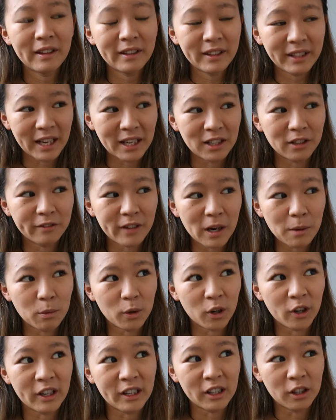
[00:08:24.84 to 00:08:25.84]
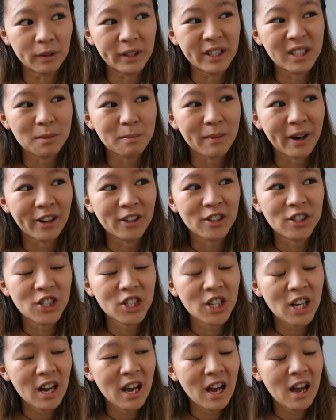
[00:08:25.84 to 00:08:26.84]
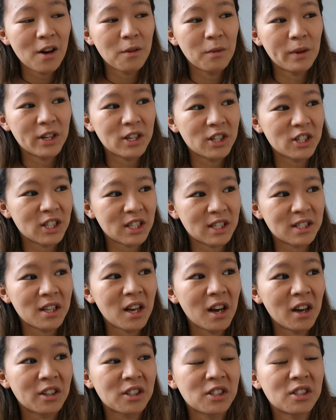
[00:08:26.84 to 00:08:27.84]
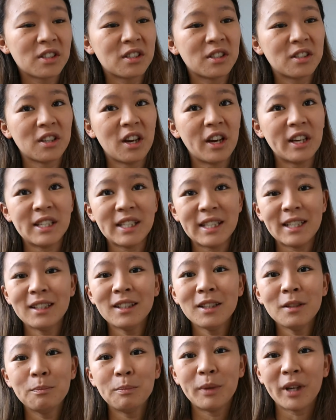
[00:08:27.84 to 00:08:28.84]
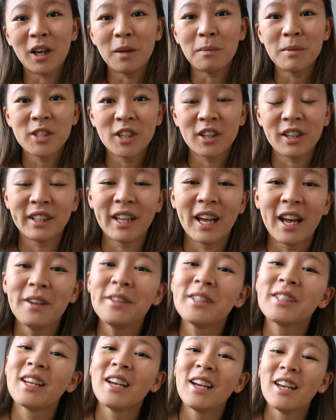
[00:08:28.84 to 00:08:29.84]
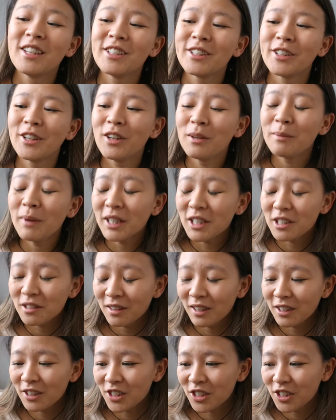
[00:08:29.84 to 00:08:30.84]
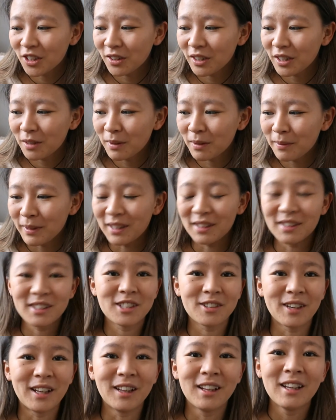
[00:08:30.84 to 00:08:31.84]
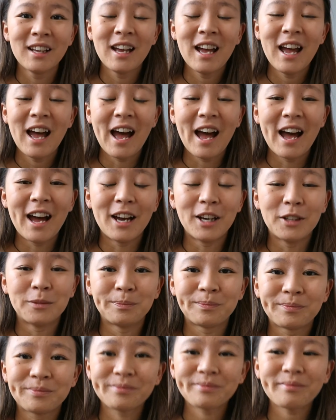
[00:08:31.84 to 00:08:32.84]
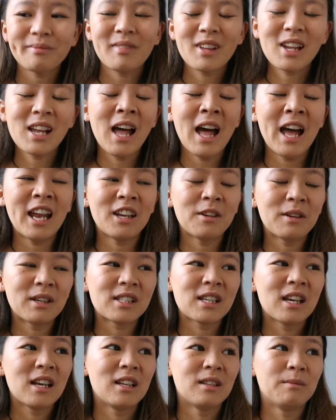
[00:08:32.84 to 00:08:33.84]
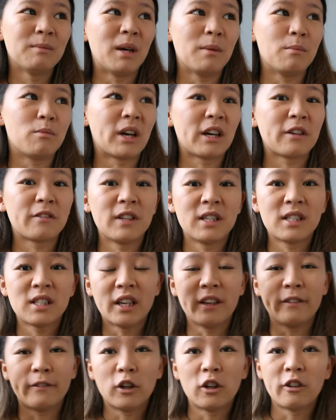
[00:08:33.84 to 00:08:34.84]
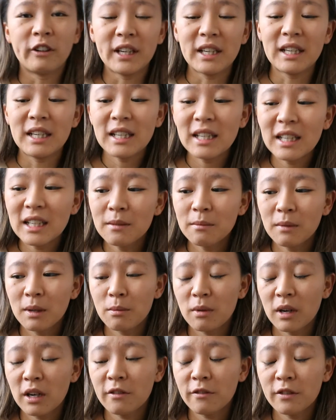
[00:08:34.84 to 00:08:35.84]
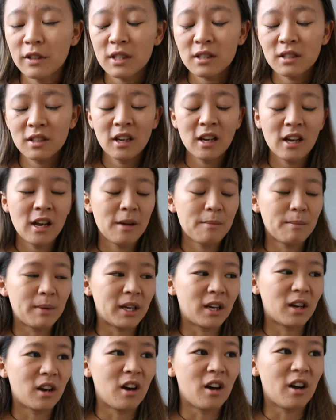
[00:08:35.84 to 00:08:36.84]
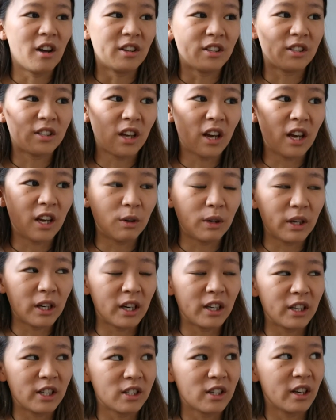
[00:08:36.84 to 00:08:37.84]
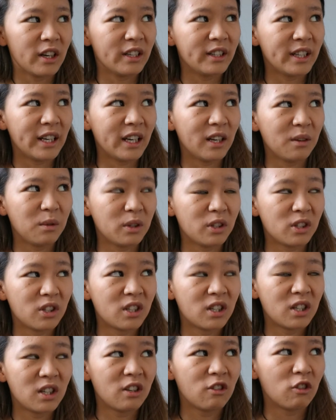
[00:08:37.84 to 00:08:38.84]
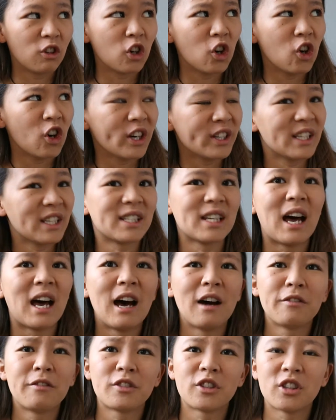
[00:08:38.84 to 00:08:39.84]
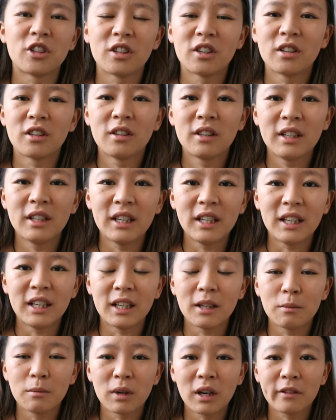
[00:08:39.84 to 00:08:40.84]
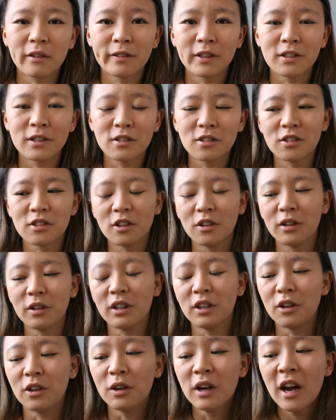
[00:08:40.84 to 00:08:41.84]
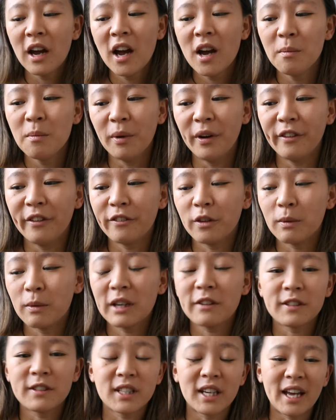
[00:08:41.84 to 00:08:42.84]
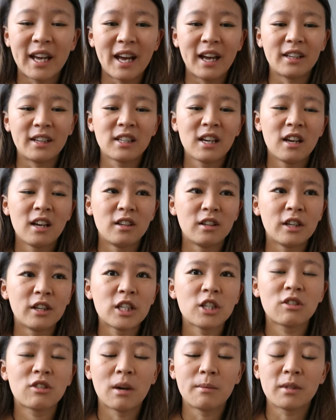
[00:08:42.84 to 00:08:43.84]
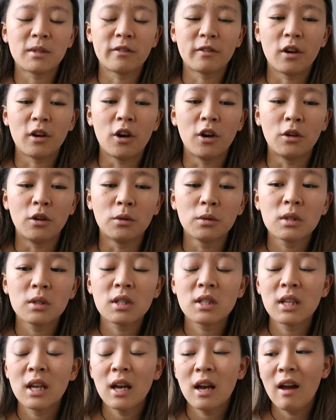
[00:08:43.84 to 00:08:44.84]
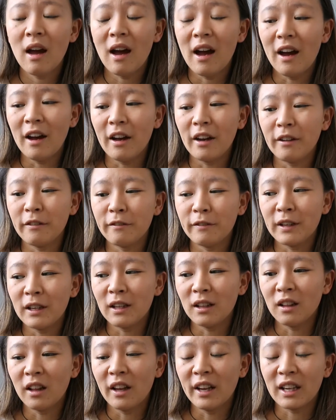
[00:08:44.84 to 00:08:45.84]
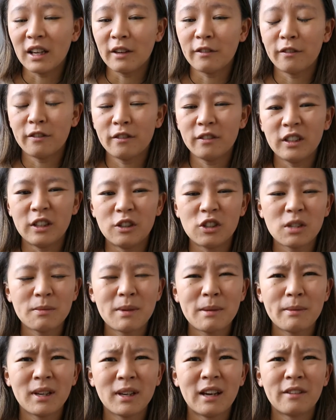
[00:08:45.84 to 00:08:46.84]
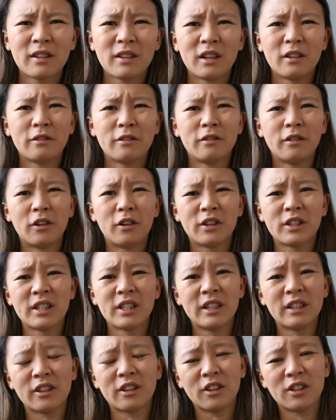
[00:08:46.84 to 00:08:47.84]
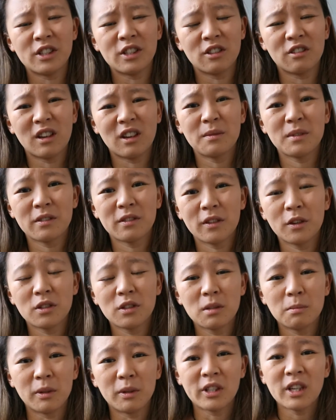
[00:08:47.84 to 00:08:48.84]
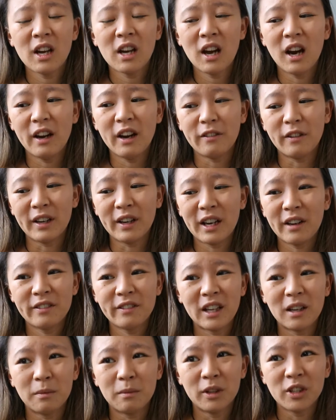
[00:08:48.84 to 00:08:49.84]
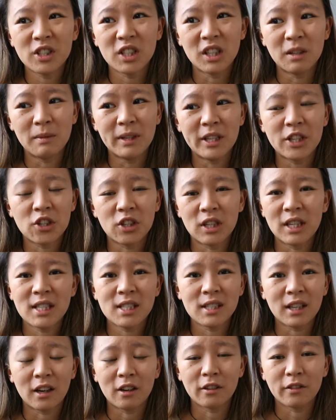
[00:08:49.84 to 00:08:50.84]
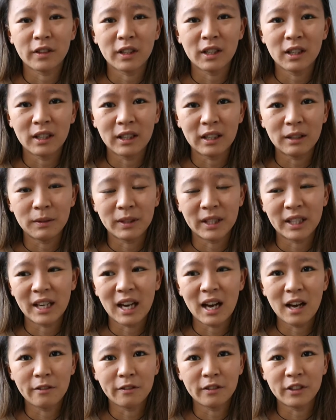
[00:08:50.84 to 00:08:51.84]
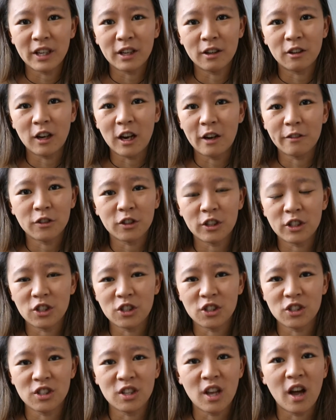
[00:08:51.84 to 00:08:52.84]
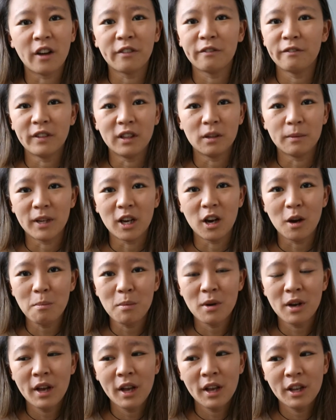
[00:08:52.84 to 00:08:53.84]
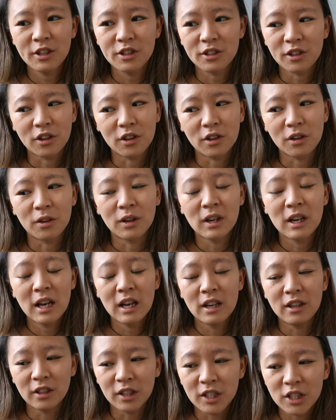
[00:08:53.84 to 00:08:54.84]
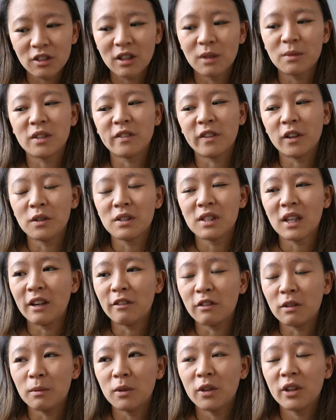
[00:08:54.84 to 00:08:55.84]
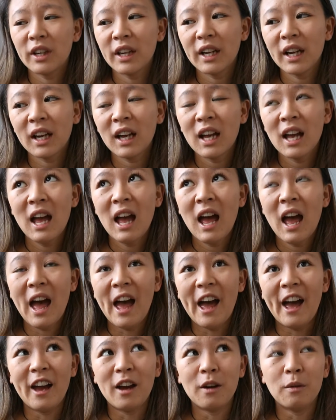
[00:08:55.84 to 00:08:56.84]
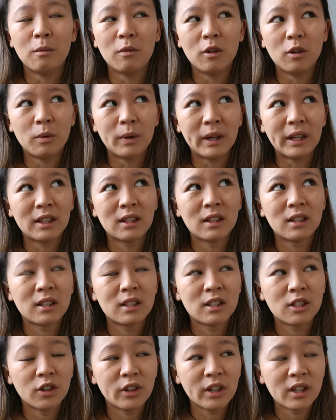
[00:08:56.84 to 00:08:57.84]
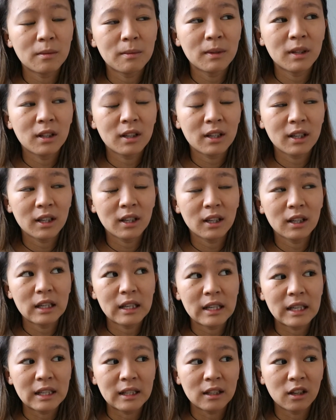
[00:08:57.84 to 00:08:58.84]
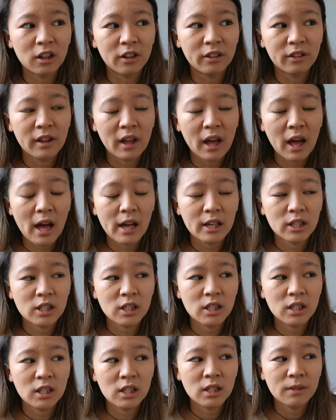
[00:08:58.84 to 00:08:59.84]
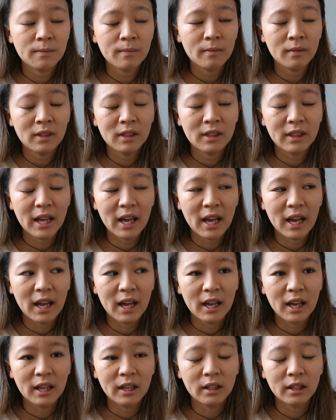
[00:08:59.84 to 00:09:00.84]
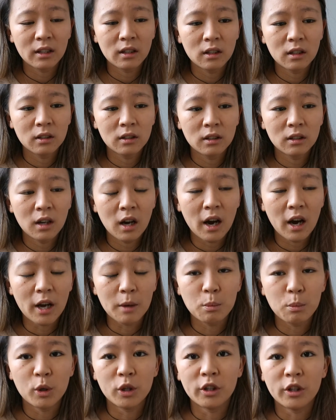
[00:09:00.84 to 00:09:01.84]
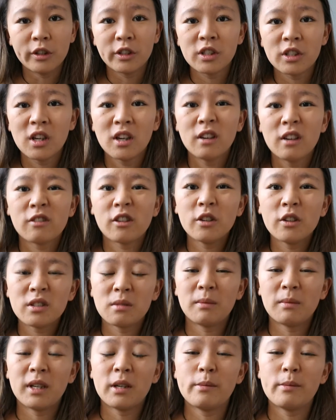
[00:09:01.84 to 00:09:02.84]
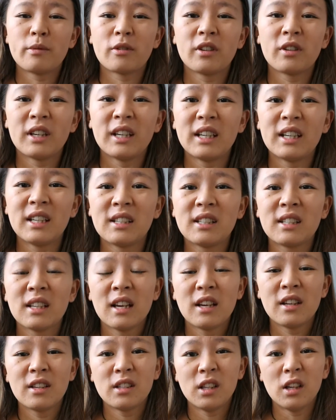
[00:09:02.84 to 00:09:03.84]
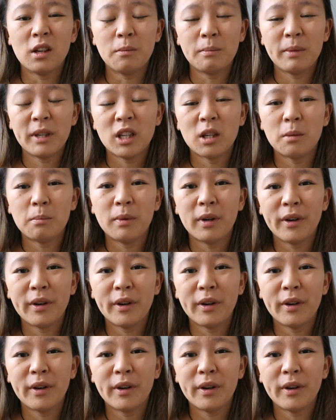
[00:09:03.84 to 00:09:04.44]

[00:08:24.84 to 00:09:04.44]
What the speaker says: the end of February going into March, which is not ideal, but I'm stuck in the house, so I might as well just show you my meals as well. Anyways, my breakfast, I've already eaten my breakfast, because I only kind of decided that I would record this after eating breakfast, so you know. But for breakfast I had 90 grams of oats. I feel like if usually people have kind of 40-30 grams of oats, but if I have that much, I'm literally starving within a half an hour after. It just does not fill me up. So 90 grams of oats every morning, with soy milk in on that. Then I put frozen blueberries, some peanut